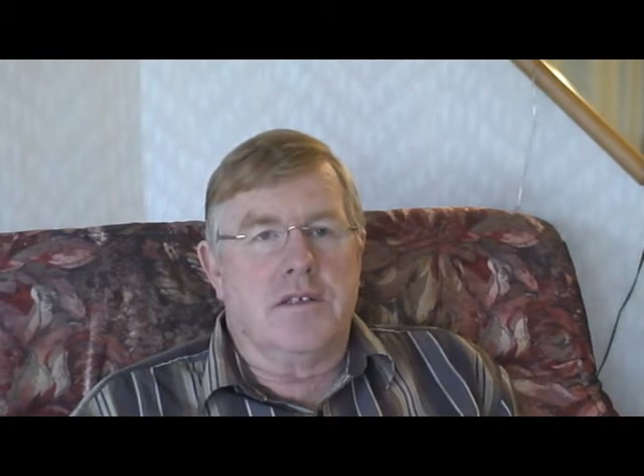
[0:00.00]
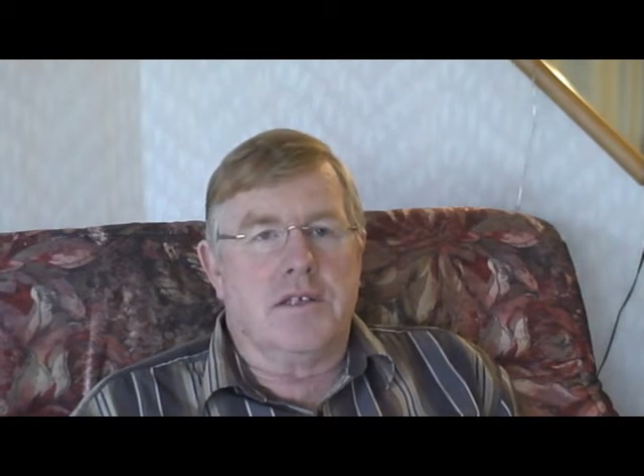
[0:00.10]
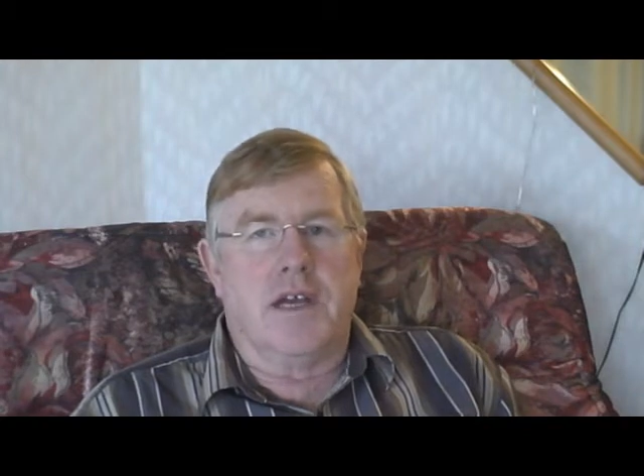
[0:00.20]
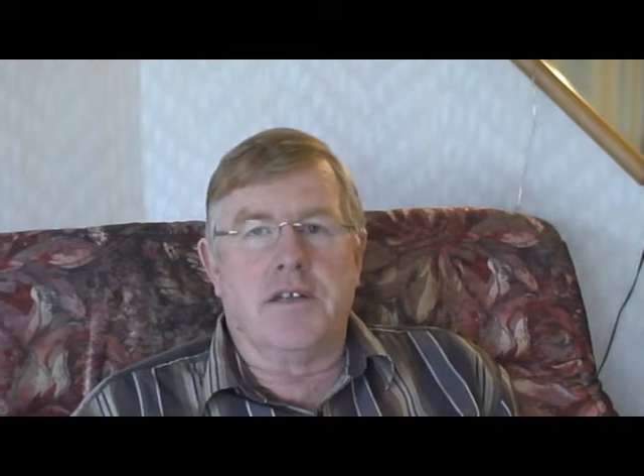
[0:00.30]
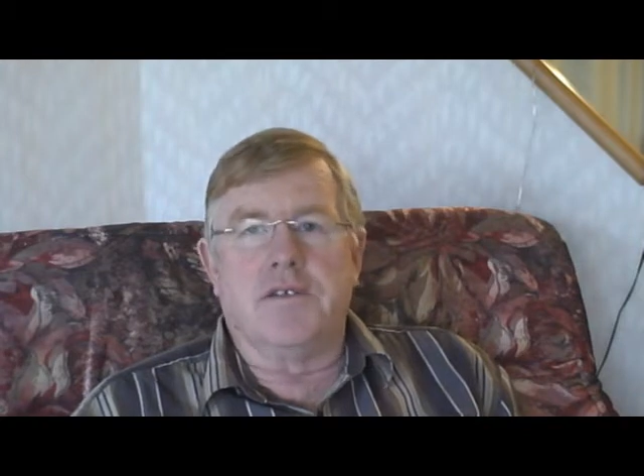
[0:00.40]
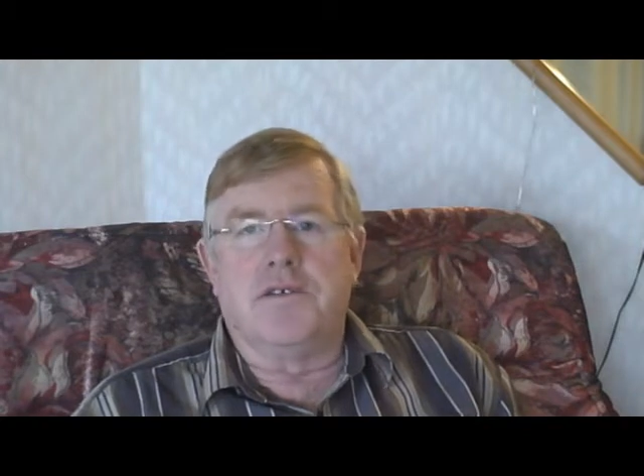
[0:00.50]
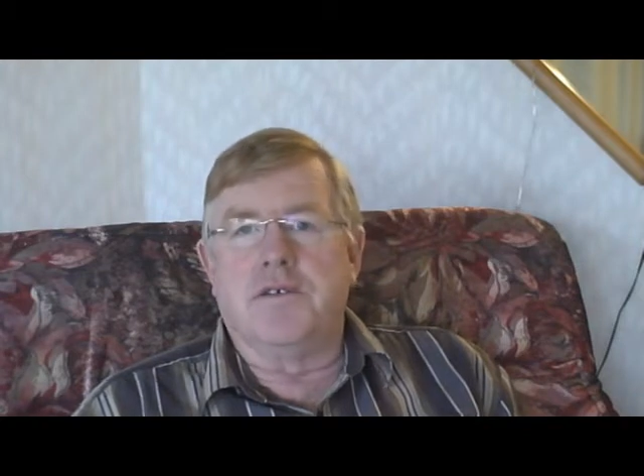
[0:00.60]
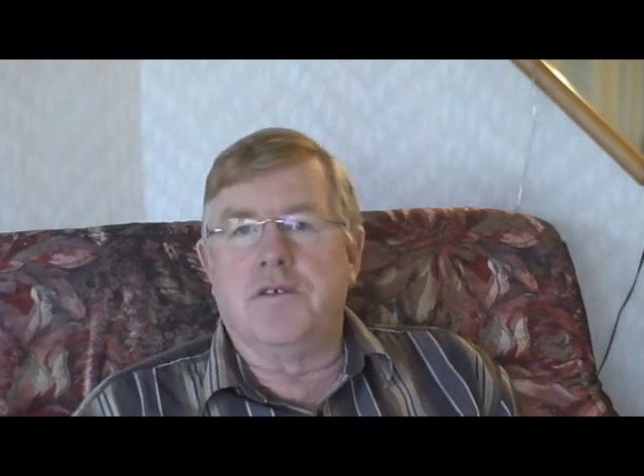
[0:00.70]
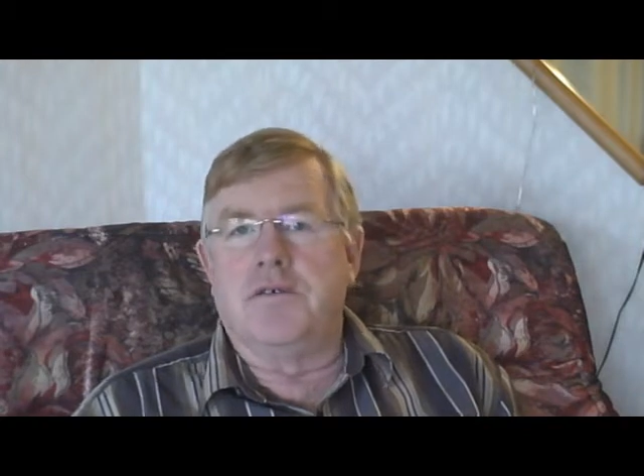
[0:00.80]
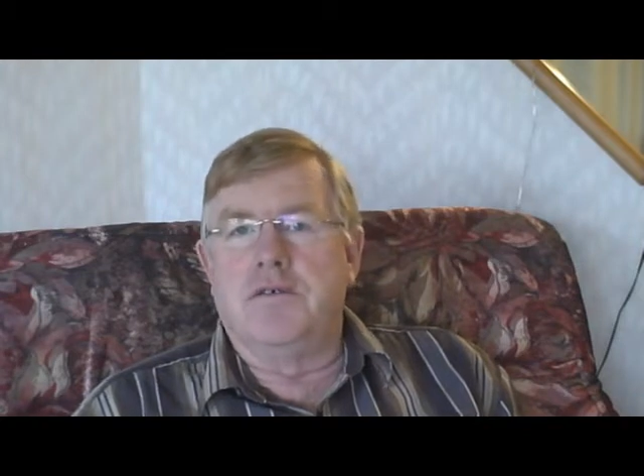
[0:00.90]
started
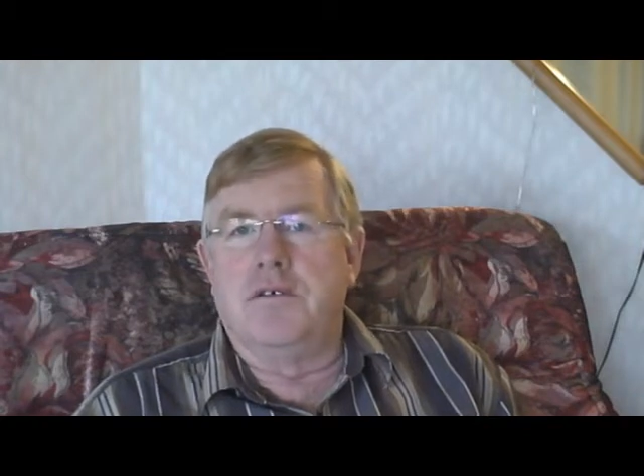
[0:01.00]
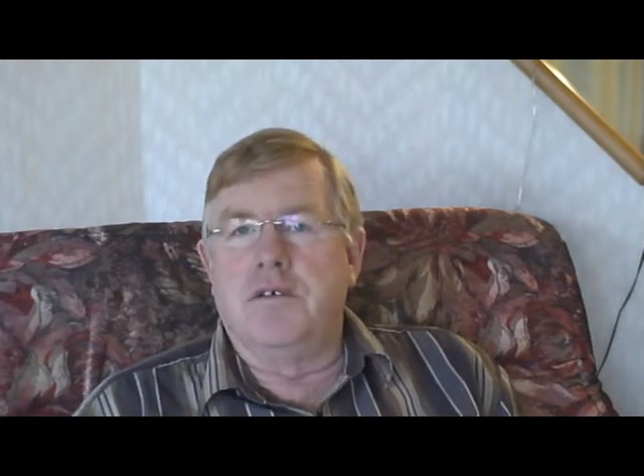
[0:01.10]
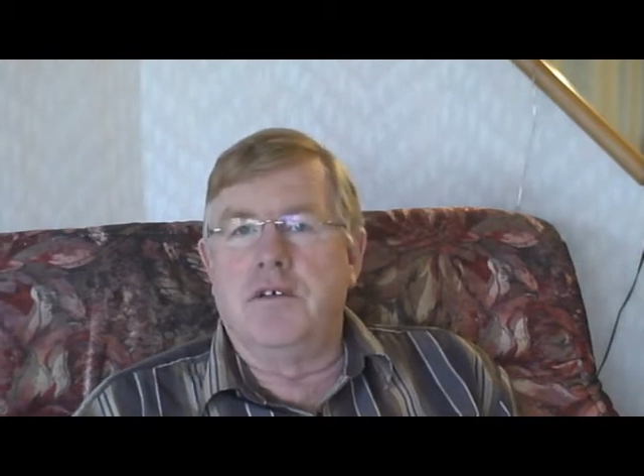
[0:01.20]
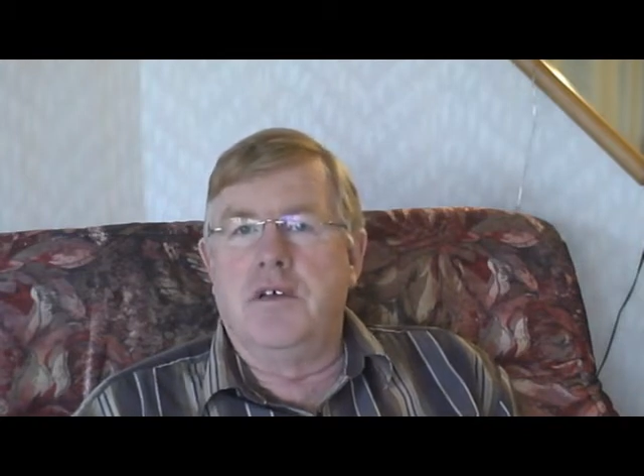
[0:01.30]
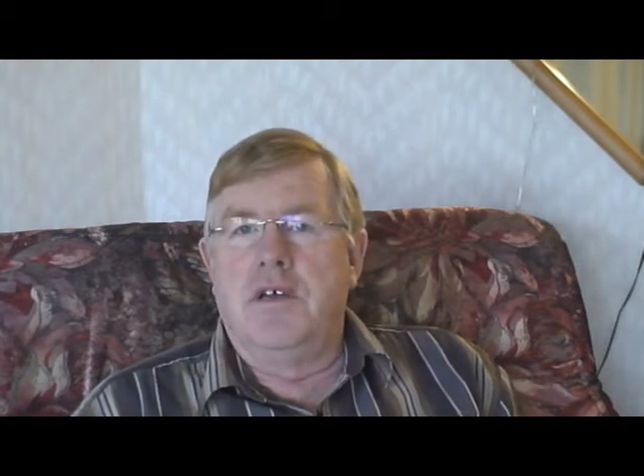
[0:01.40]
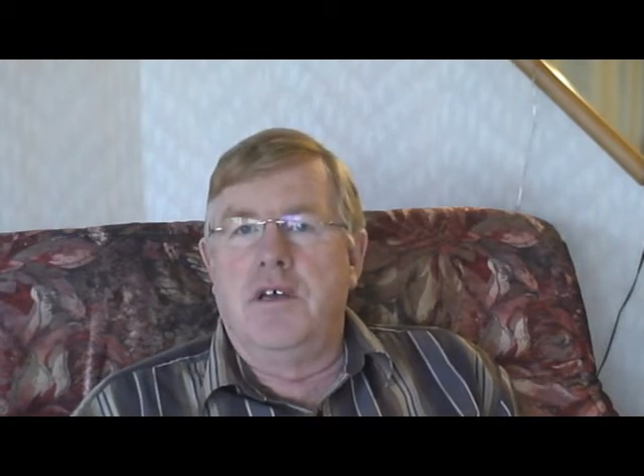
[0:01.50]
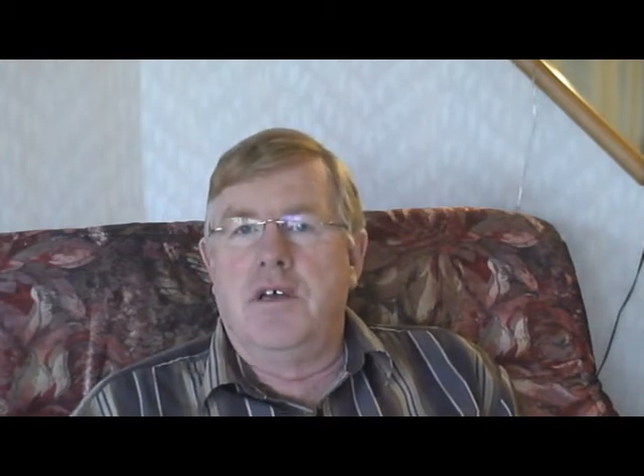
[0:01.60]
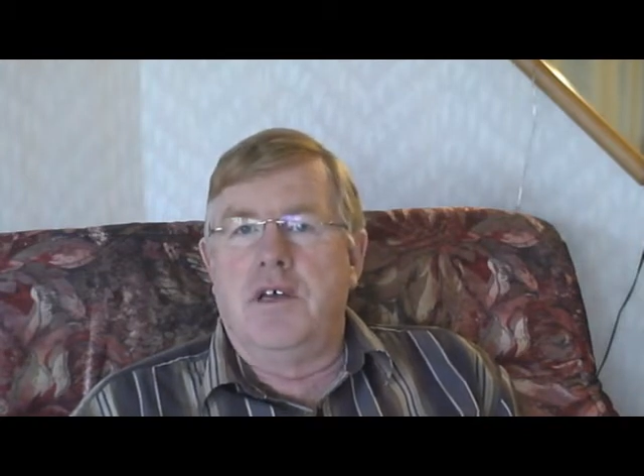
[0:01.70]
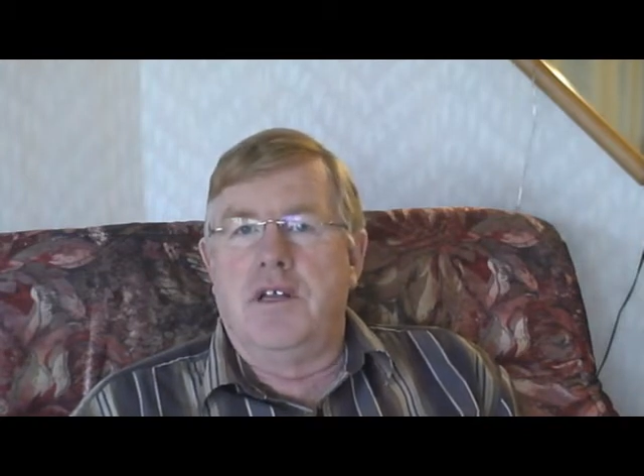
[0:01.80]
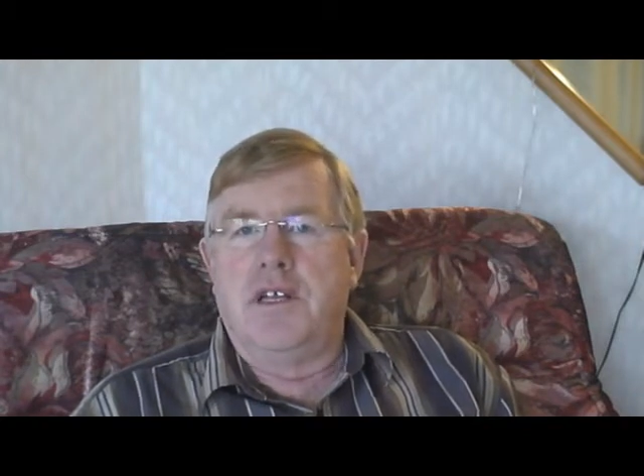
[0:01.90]
to
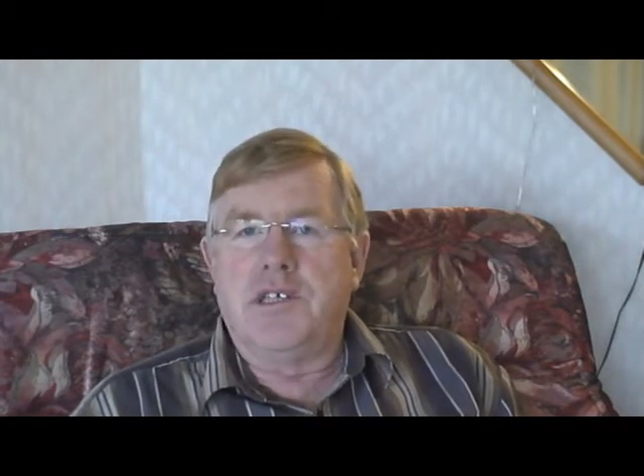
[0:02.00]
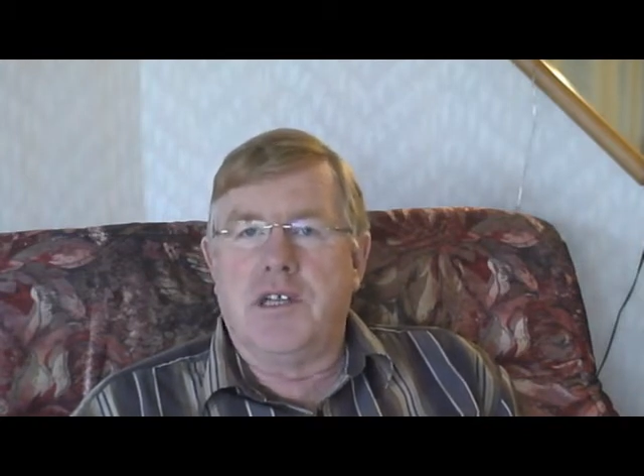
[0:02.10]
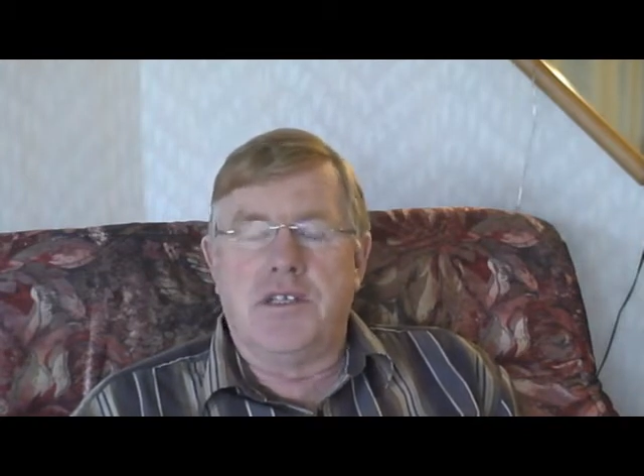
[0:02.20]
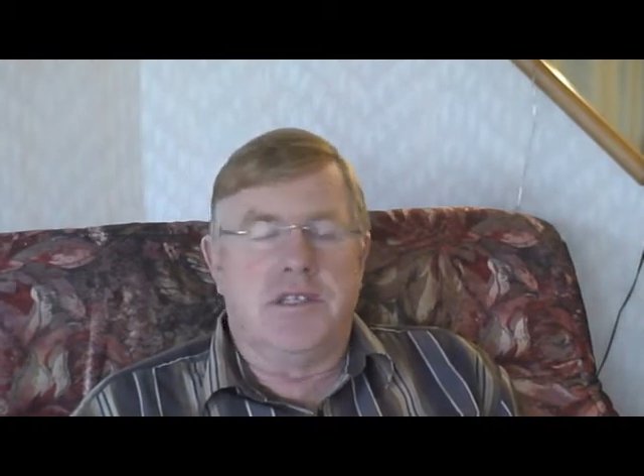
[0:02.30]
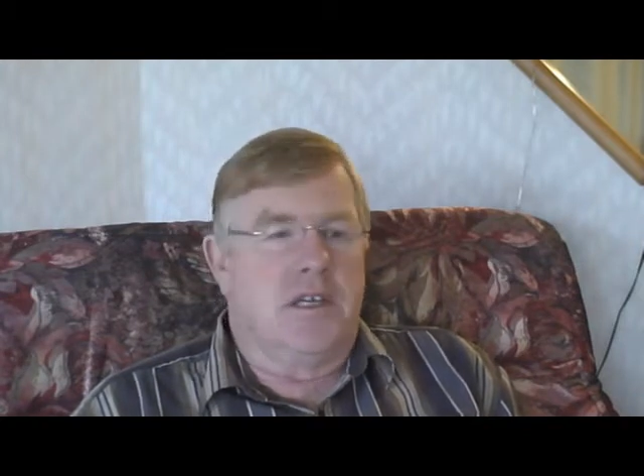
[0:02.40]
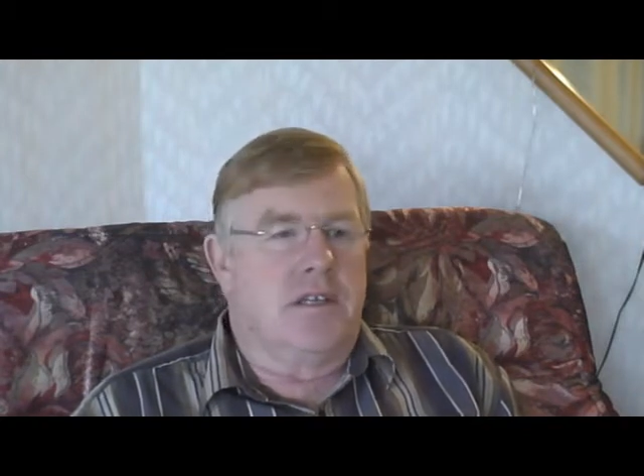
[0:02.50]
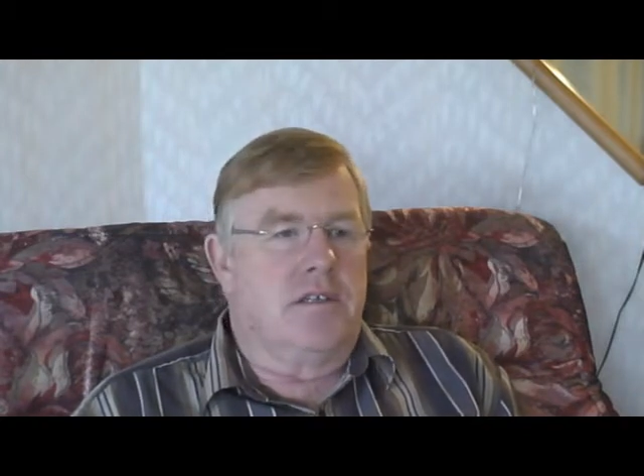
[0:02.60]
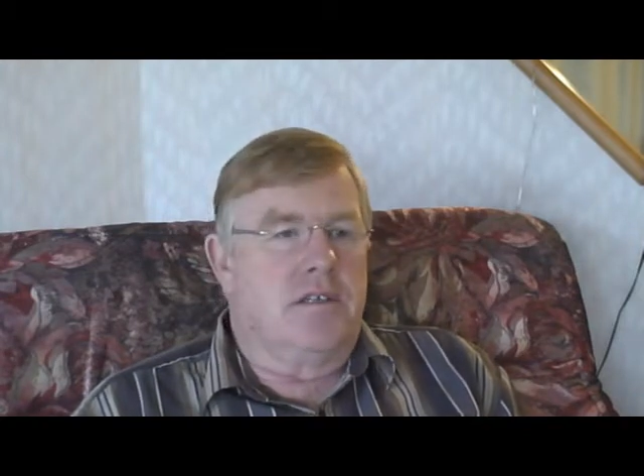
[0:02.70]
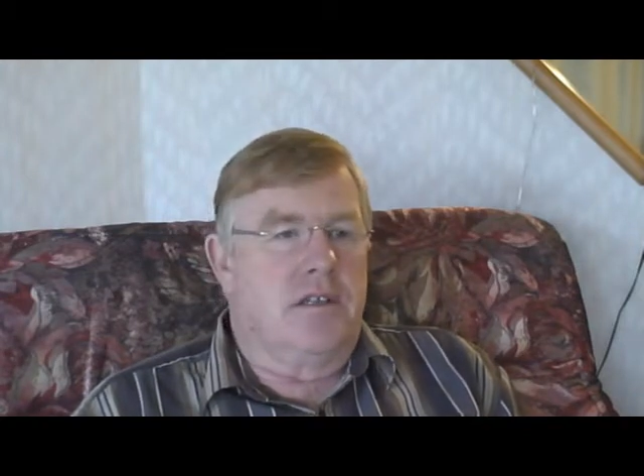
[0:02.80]
initially said